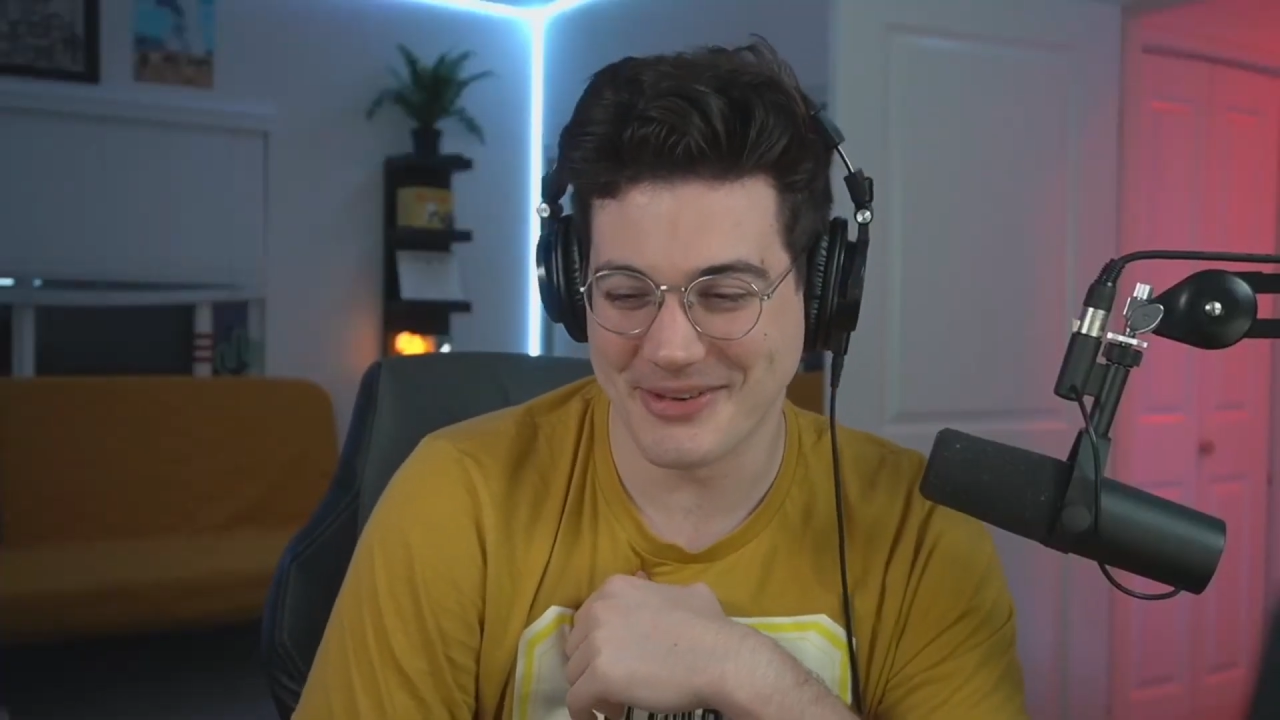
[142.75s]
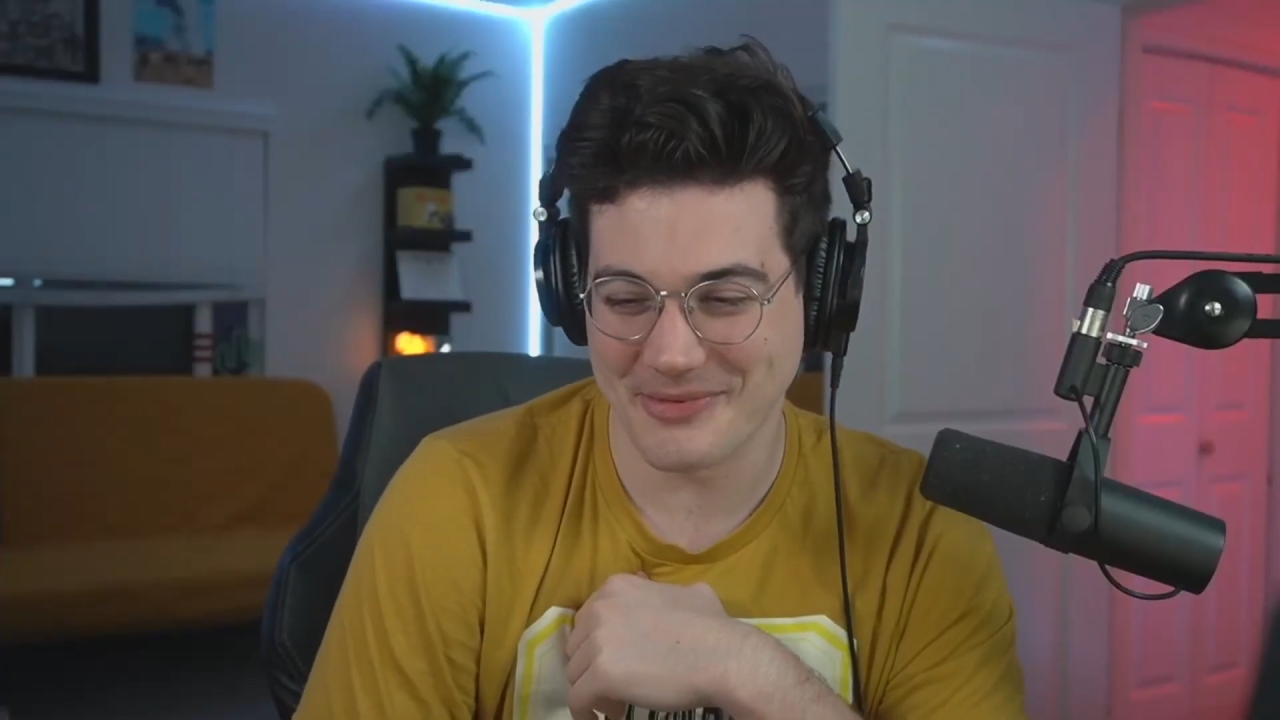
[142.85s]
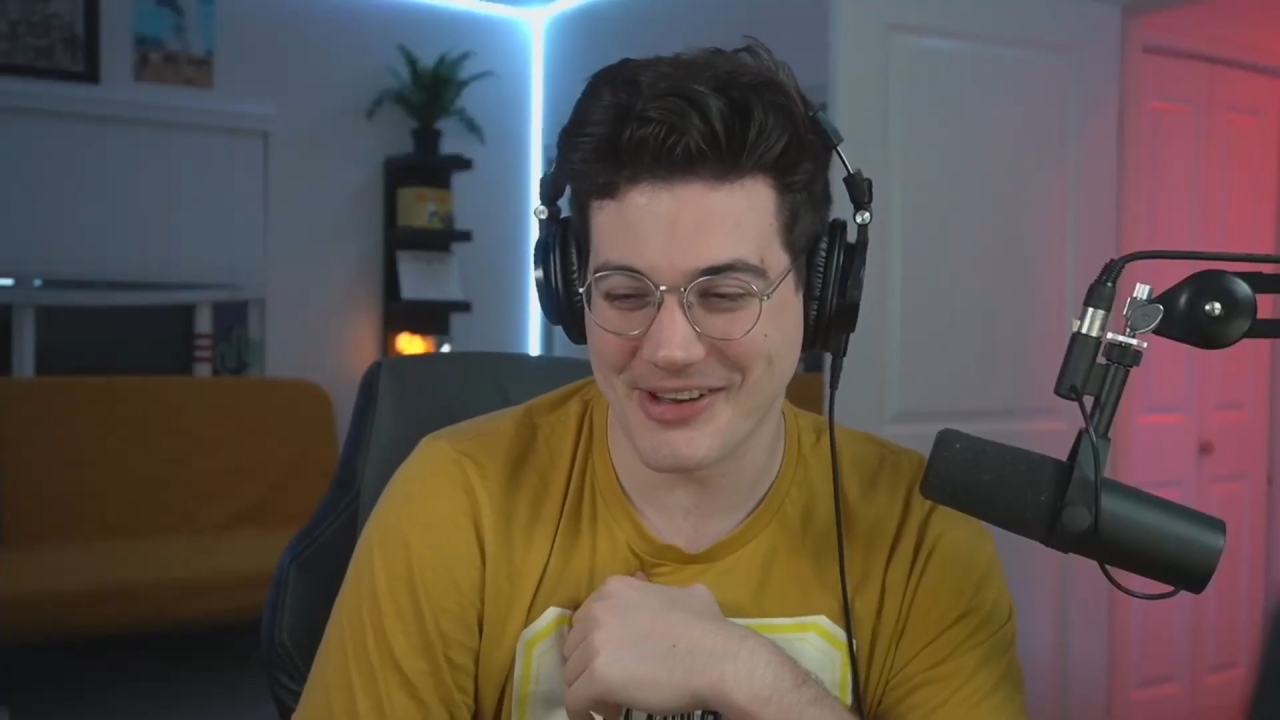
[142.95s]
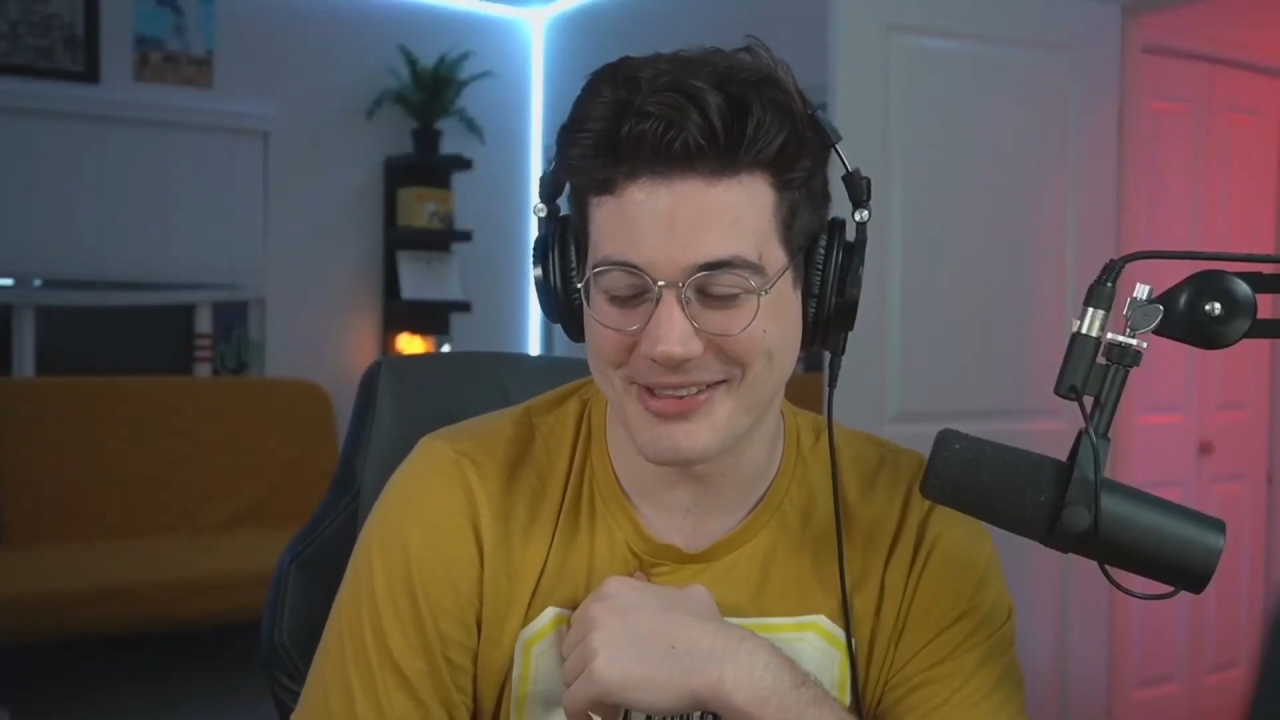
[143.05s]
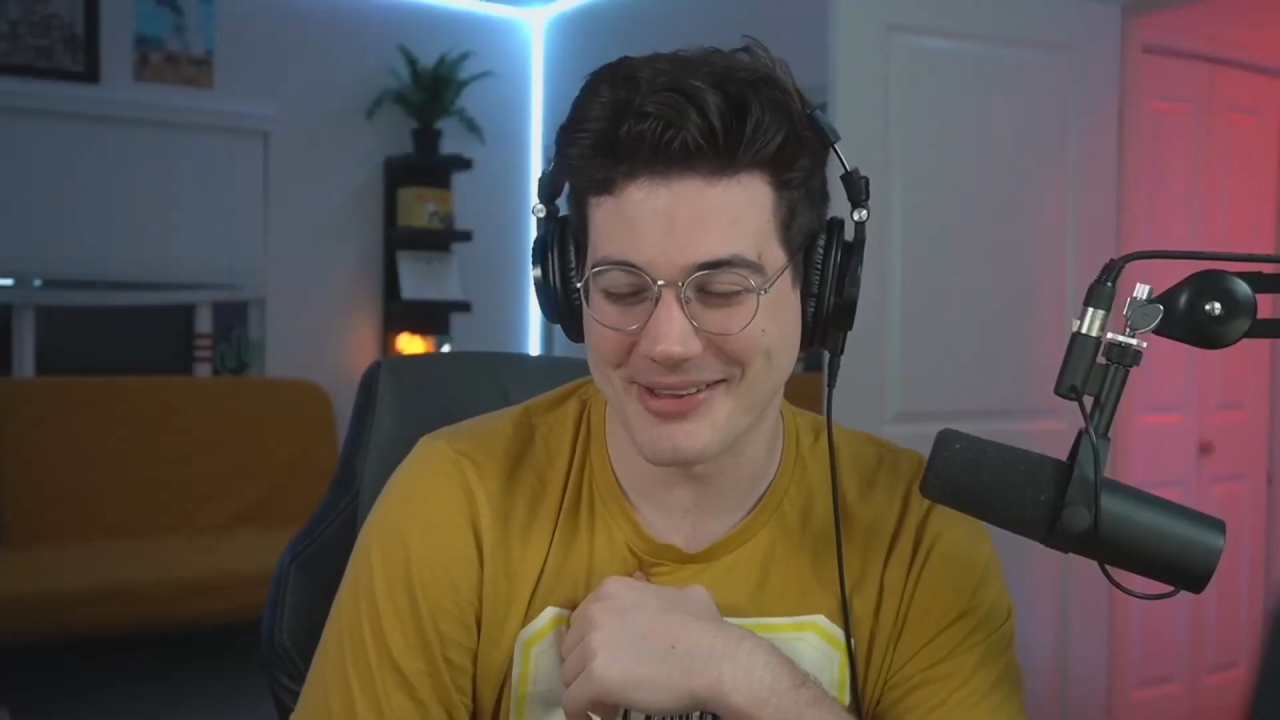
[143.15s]

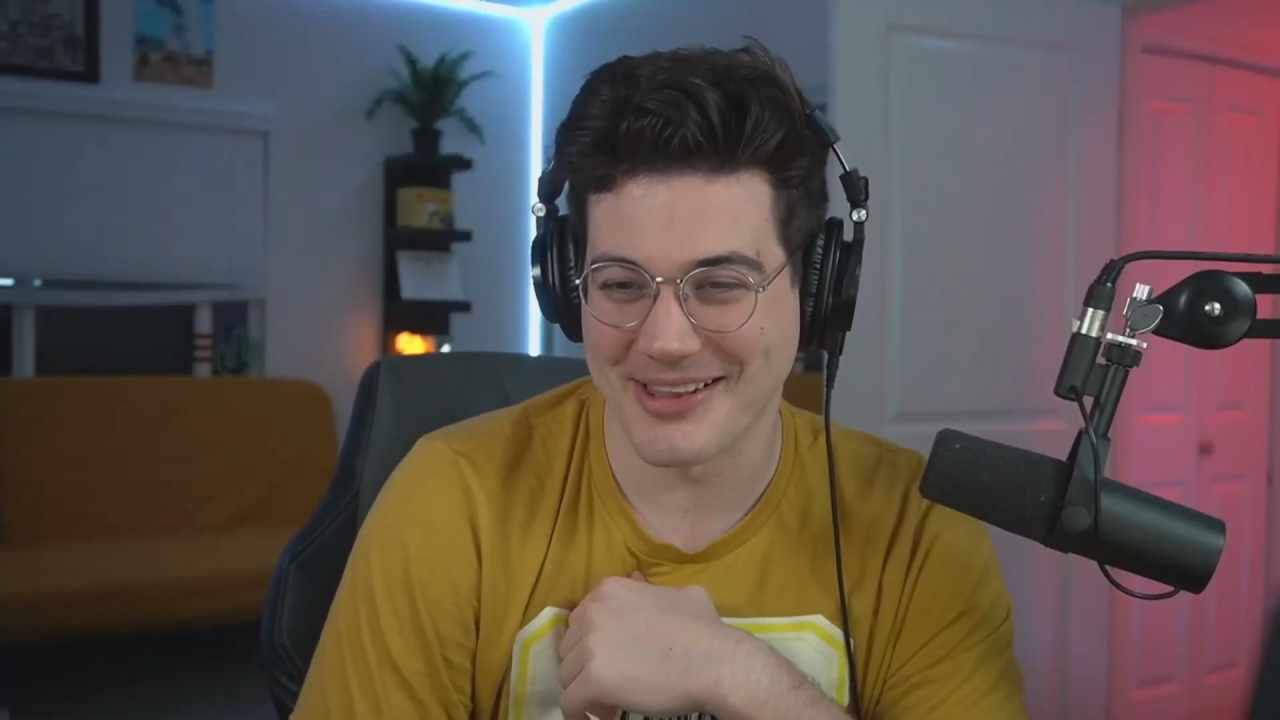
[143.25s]
you've got the